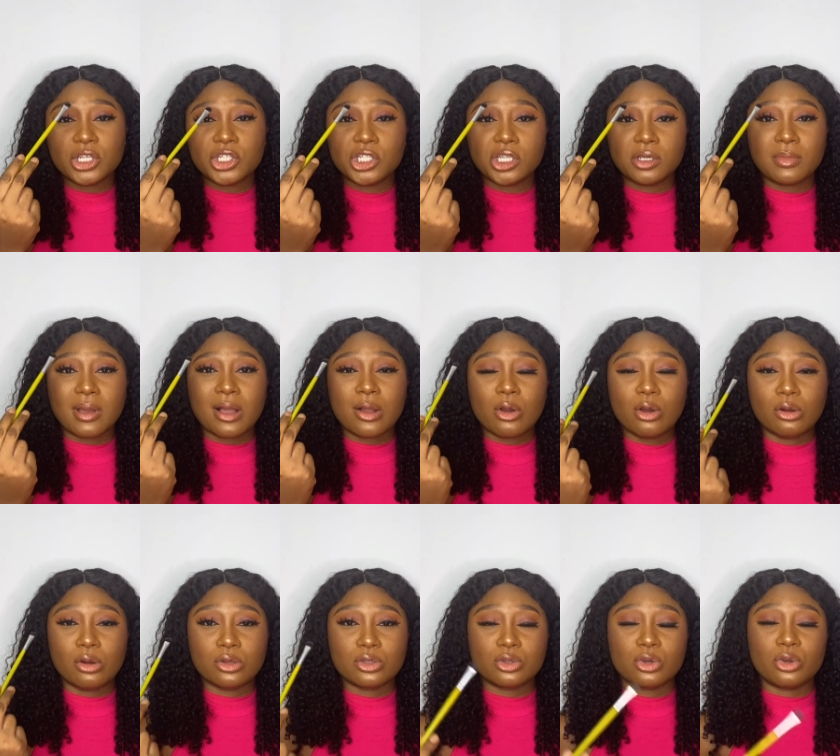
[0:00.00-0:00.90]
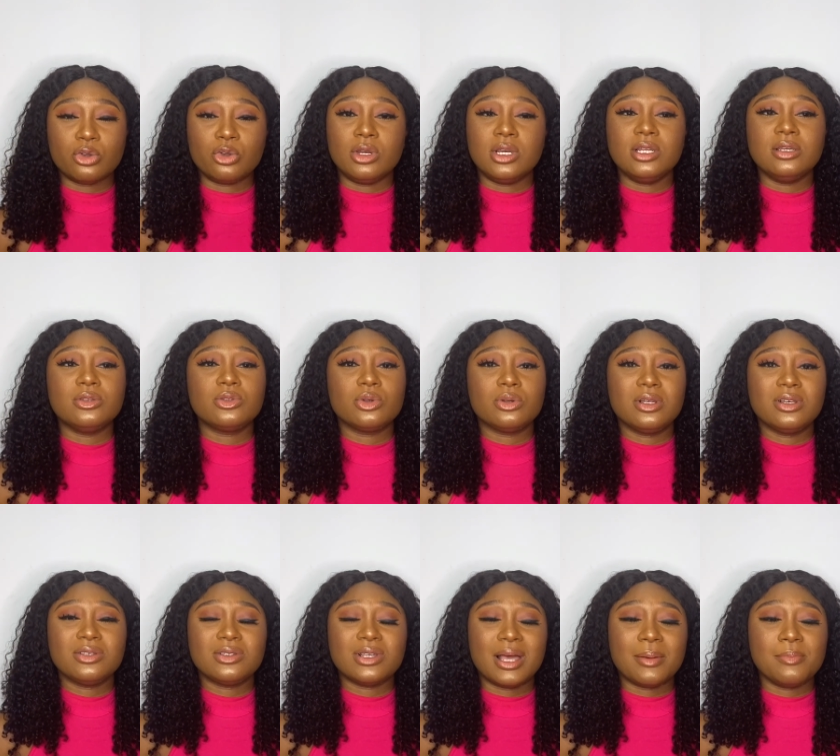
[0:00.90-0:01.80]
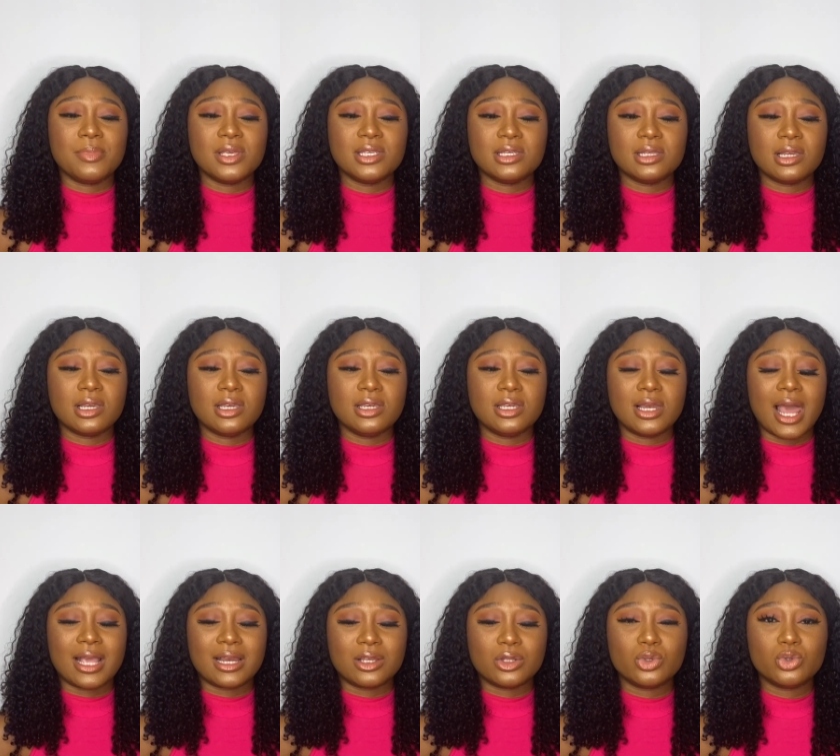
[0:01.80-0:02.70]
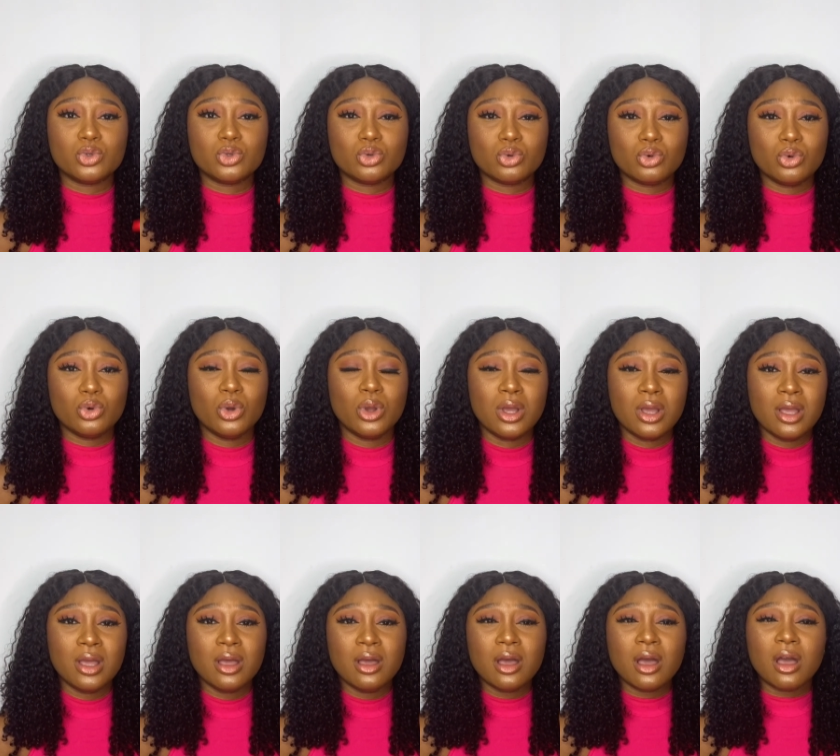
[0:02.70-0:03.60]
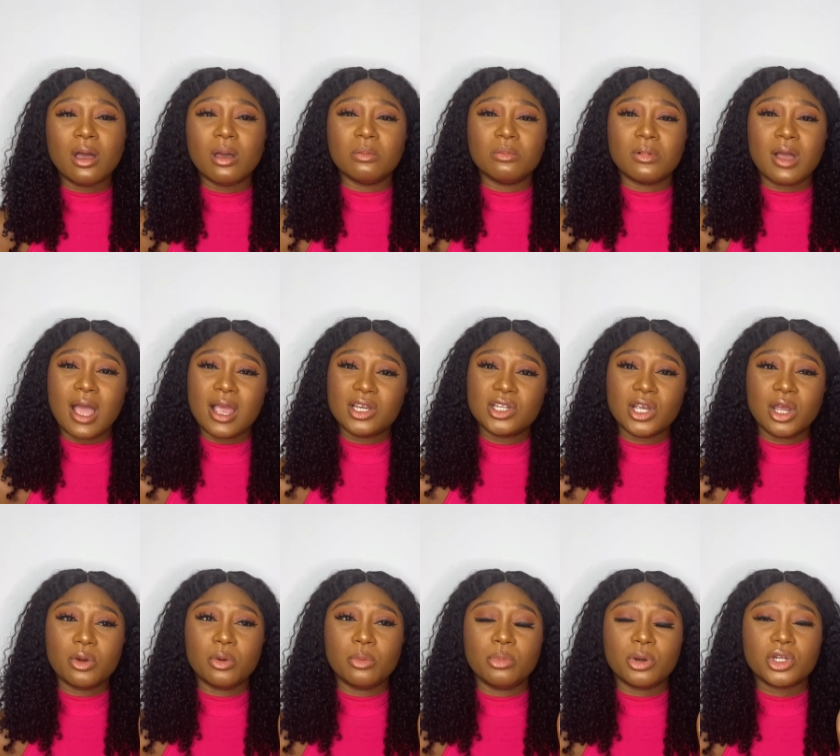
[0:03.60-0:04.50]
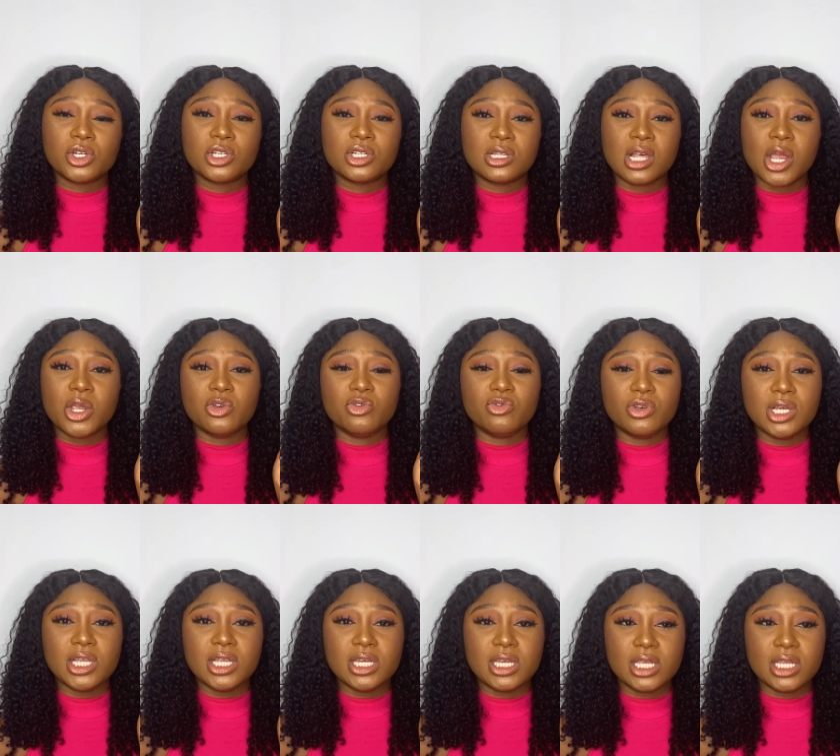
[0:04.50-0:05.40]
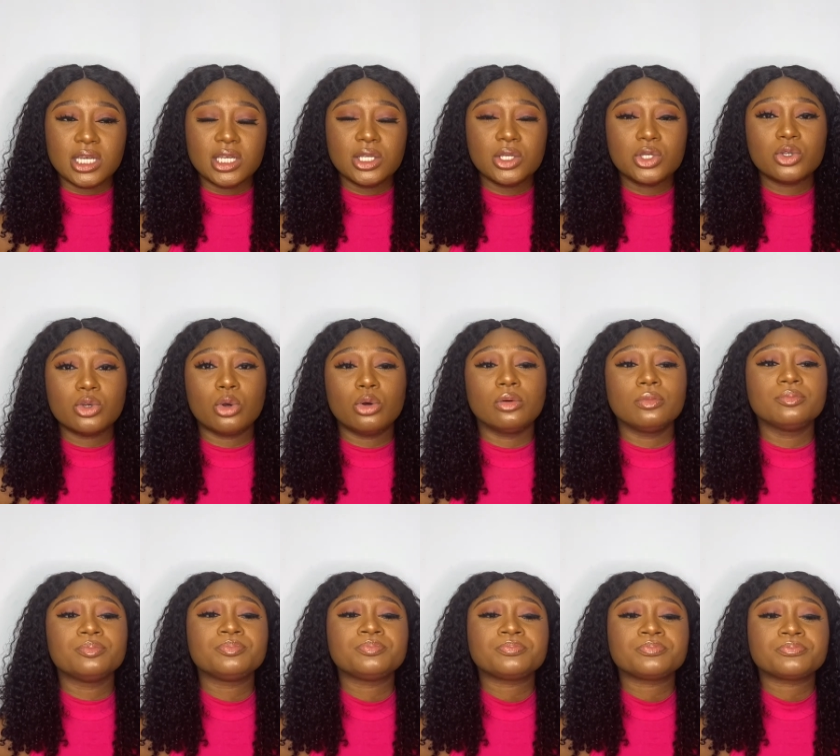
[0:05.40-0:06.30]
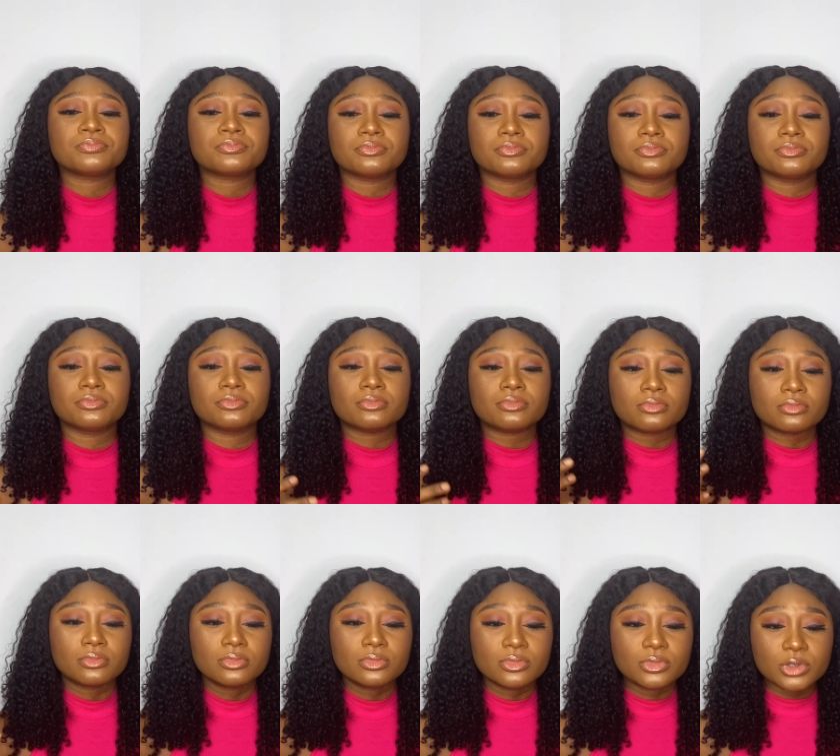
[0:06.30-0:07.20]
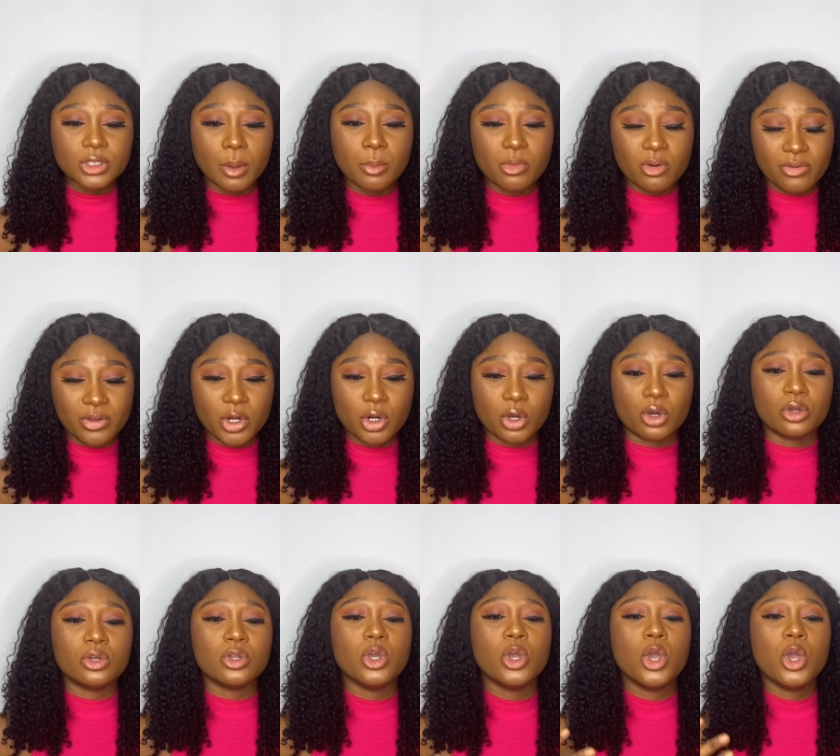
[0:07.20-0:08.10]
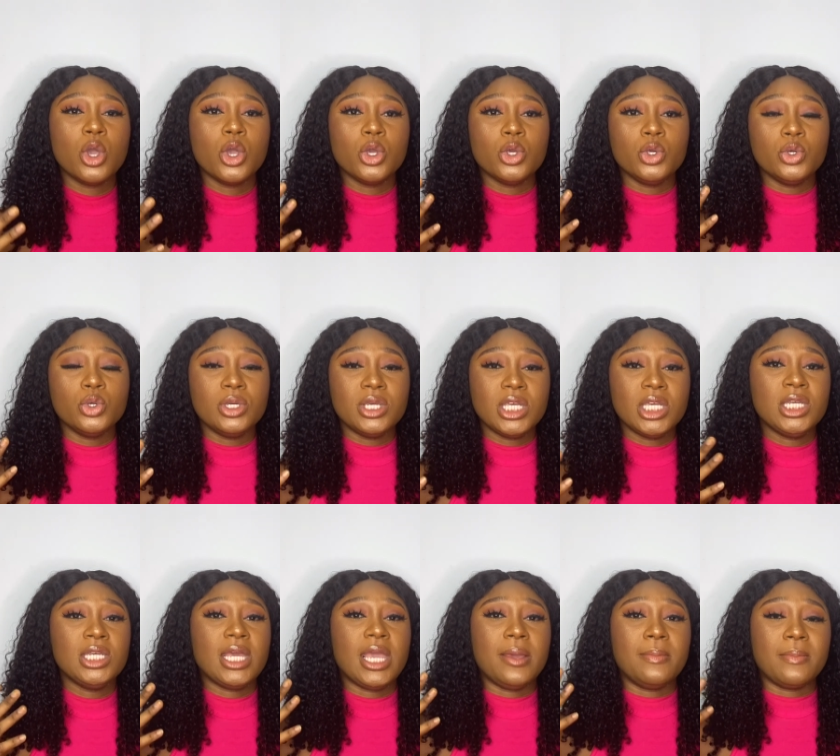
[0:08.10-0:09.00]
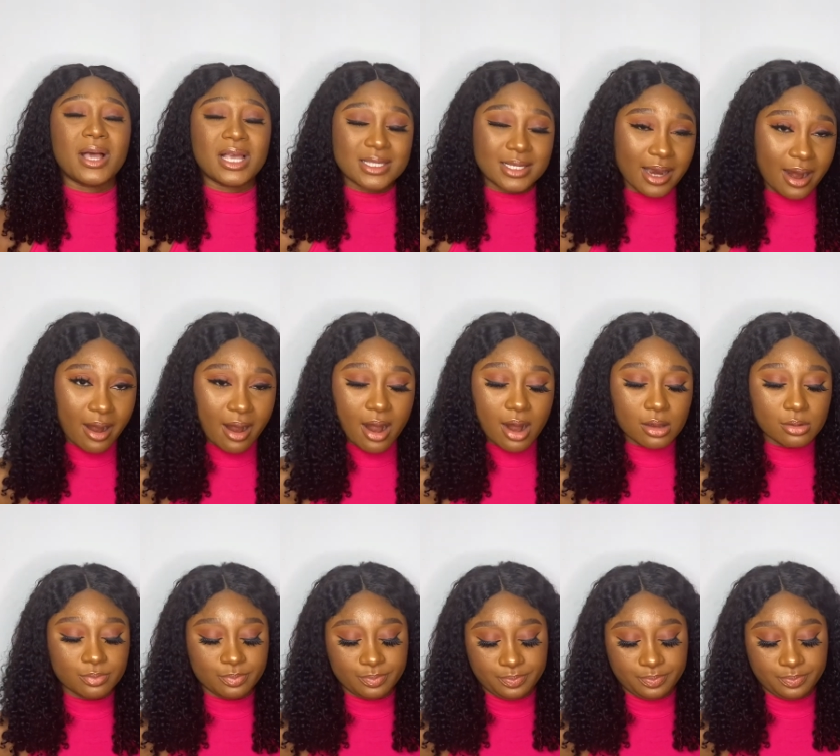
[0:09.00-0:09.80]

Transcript: shimmer colors on your lid. So those are basically like the two eyeshadow brushes that you really need. So moving on, you need a mascara.